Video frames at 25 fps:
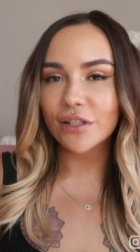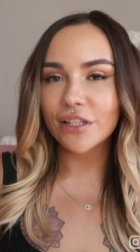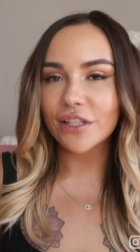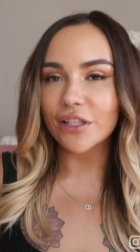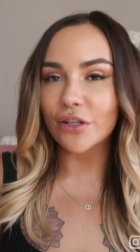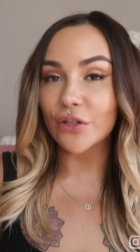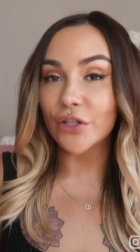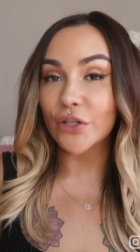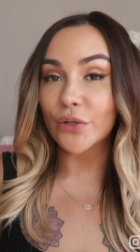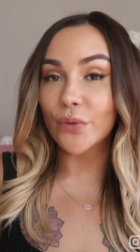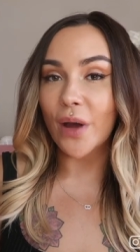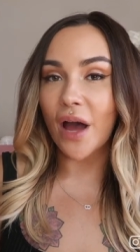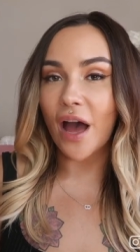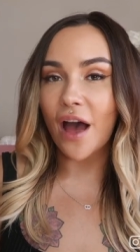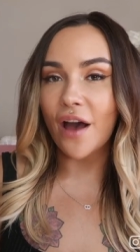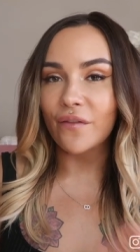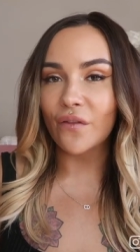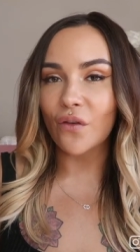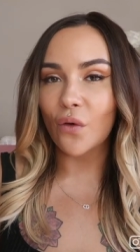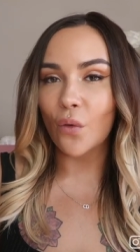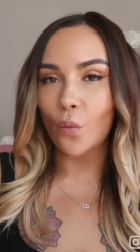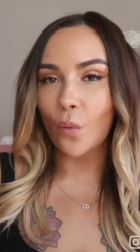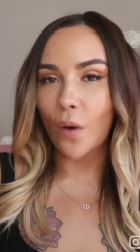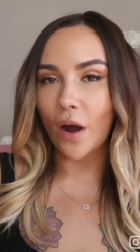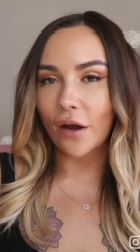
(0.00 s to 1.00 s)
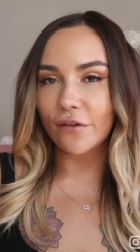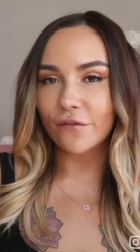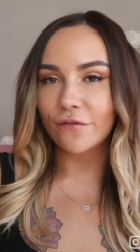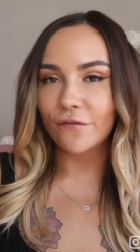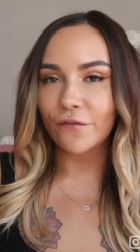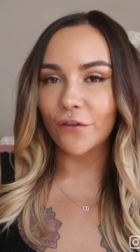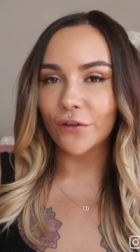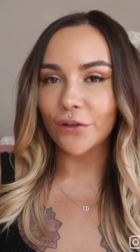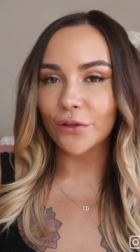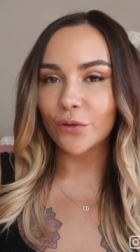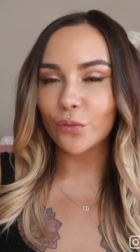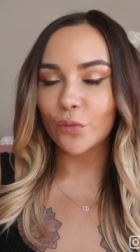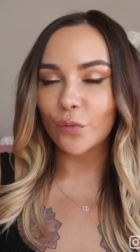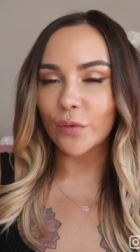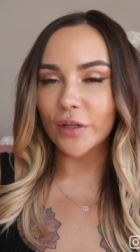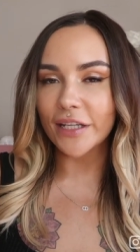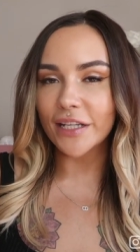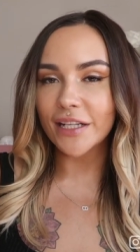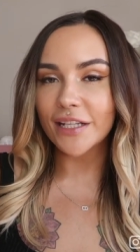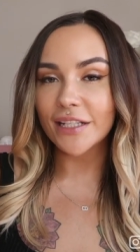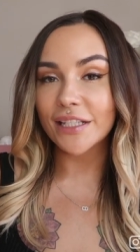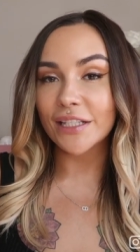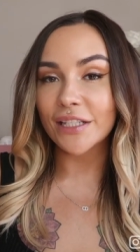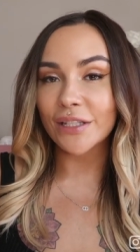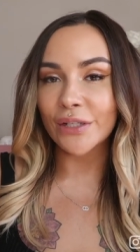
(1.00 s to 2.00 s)
so you have one full
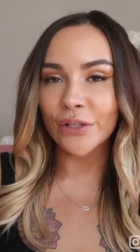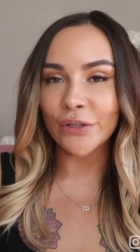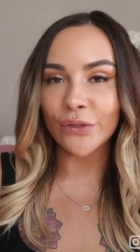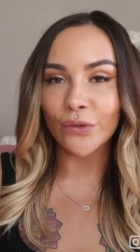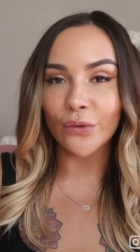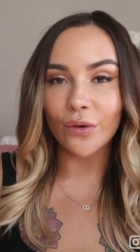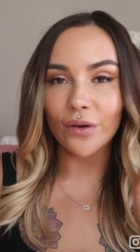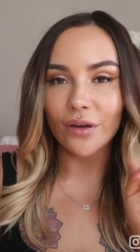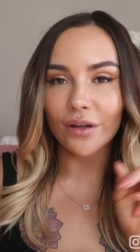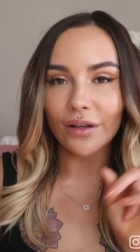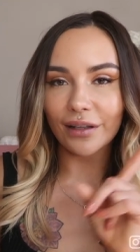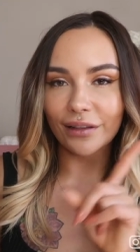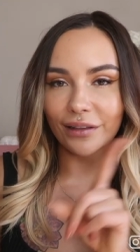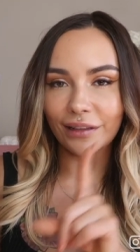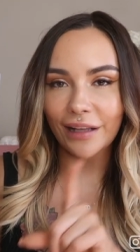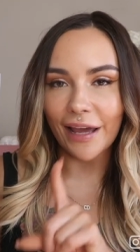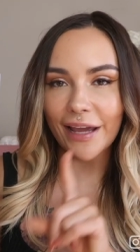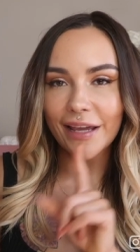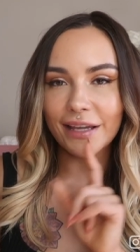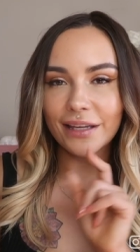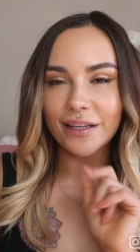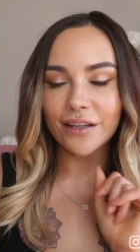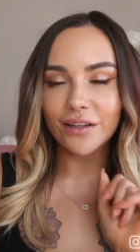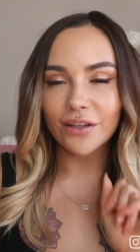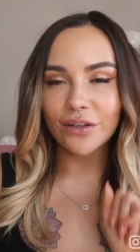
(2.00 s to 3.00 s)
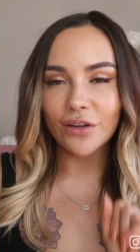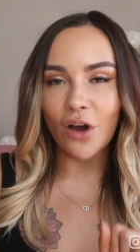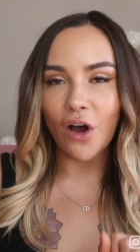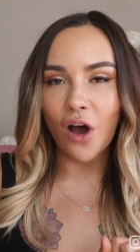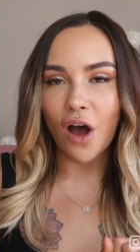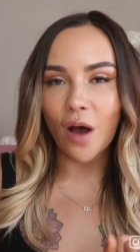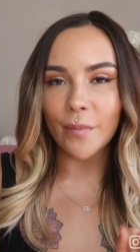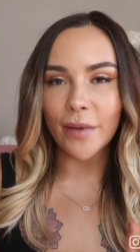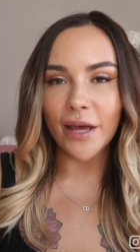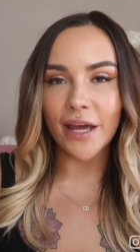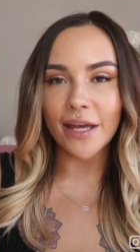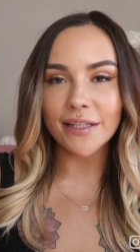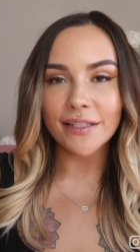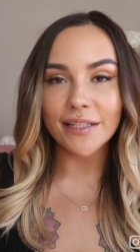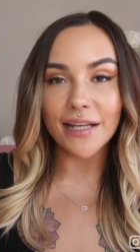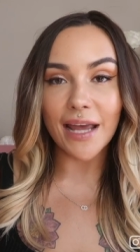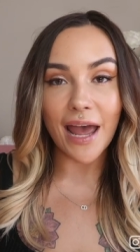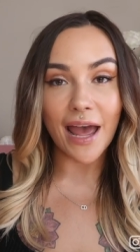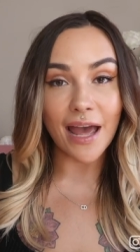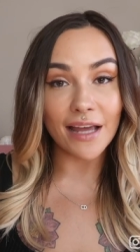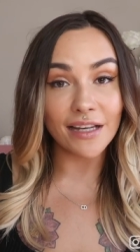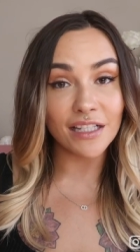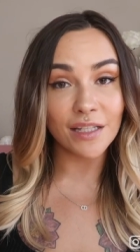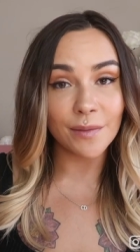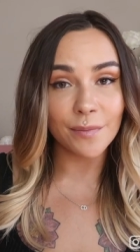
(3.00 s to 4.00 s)
week to like, comment,
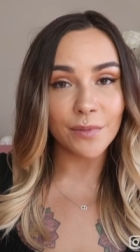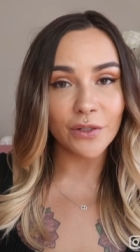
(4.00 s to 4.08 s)
and